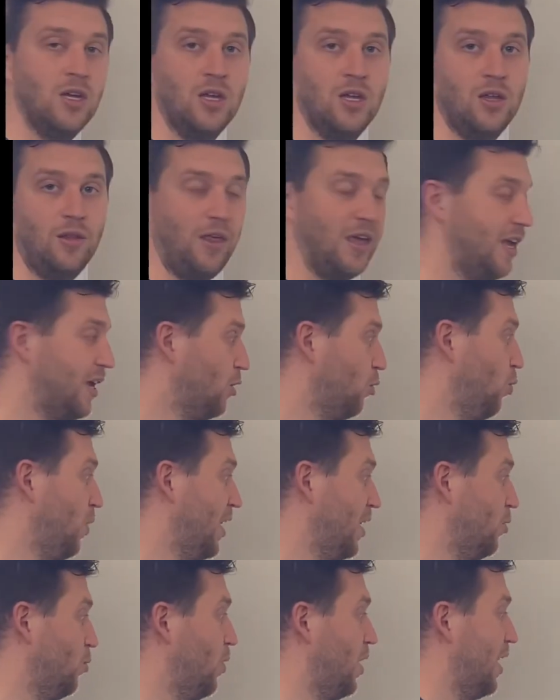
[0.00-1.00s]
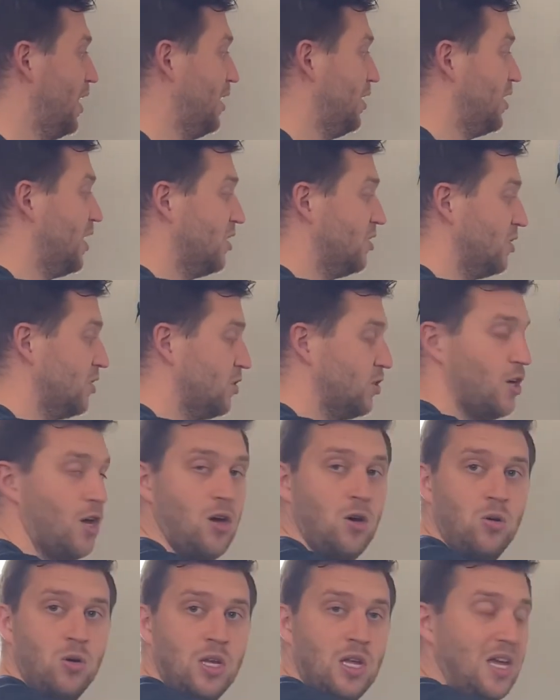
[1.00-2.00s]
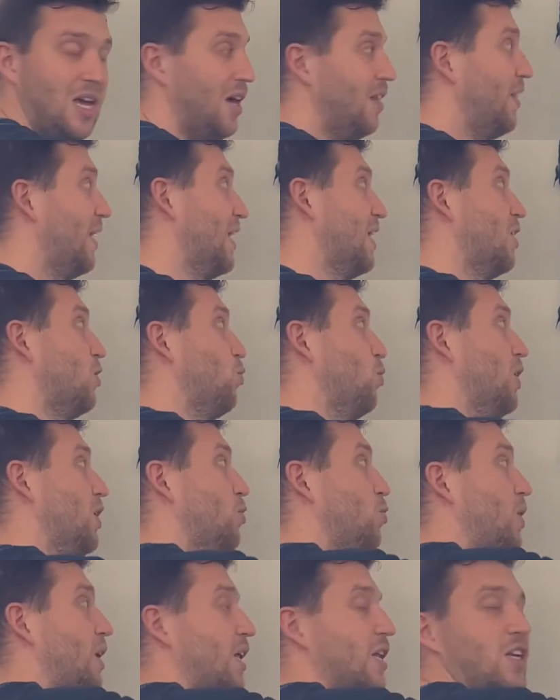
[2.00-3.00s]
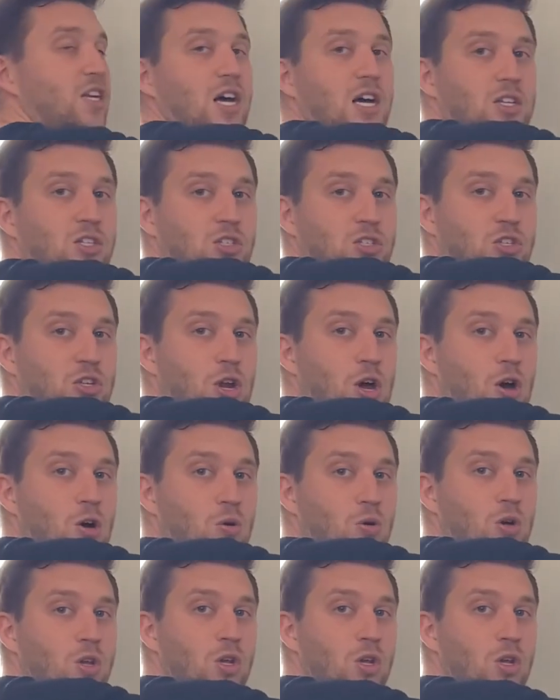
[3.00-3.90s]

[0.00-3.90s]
They can win when it doesn't snow, and they can win when it does snow.